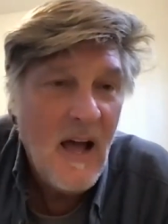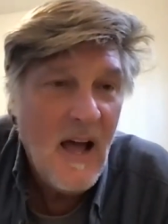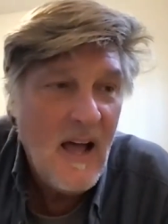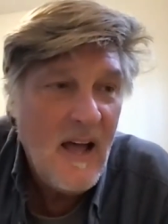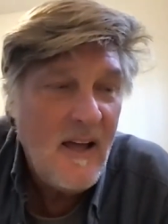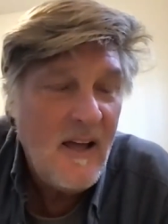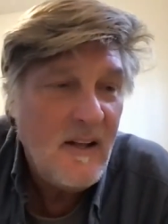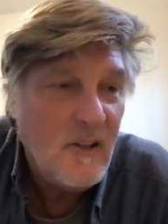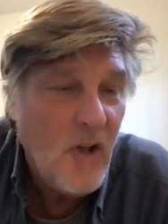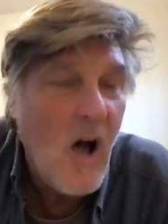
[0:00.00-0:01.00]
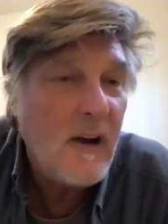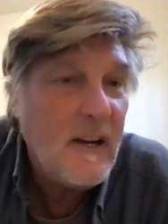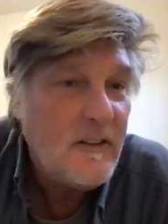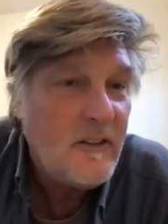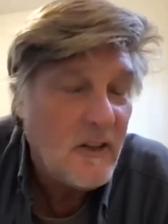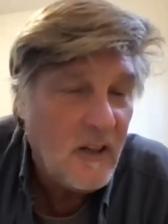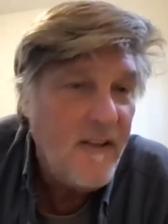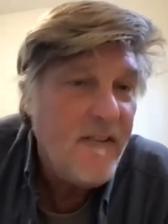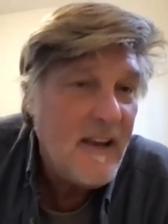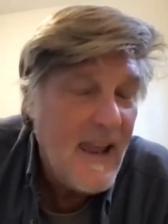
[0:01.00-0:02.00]
uh, longest
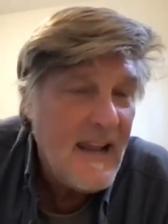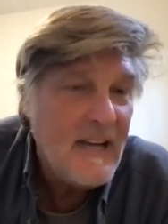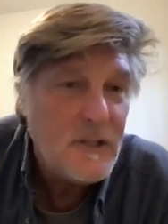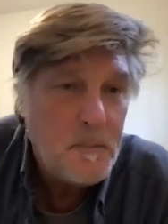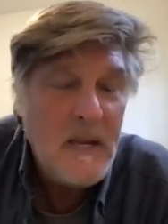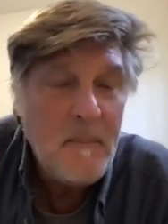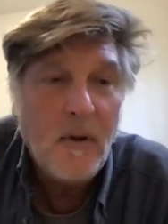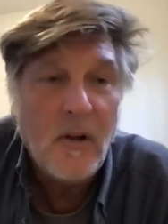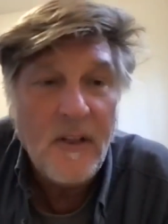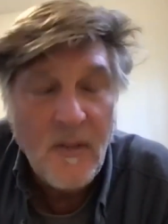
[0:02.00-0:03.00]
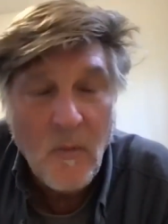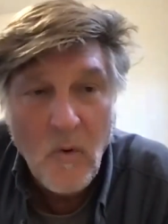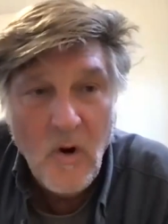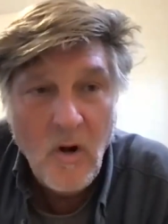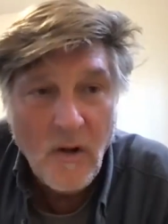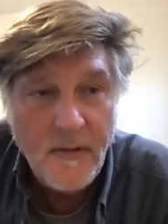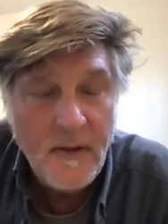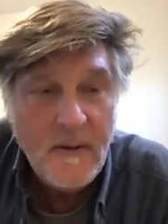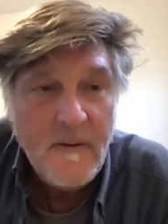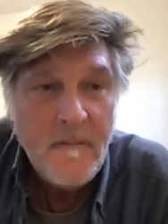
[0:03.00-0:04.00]
living age people in the
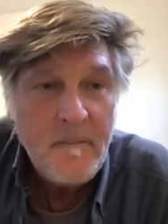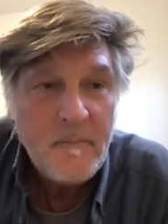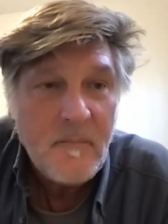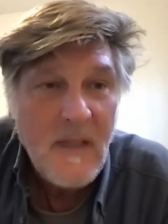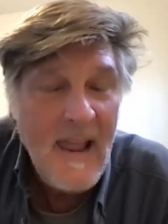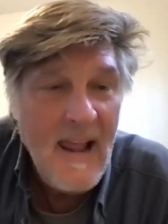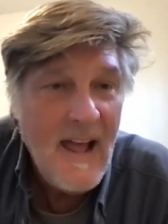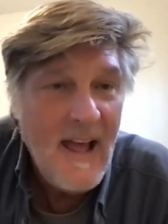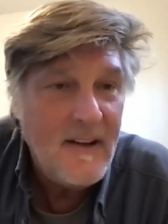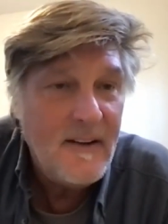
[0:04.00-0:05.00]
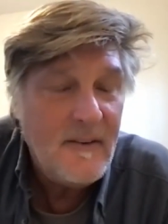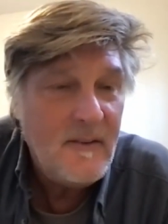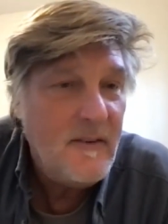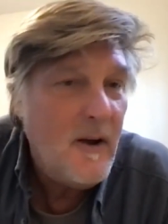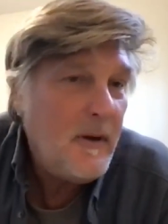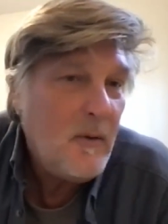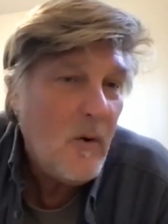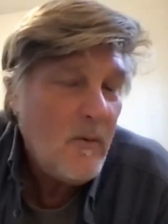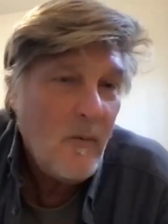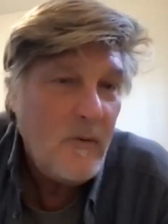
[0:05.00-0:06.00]
world. And is that a blue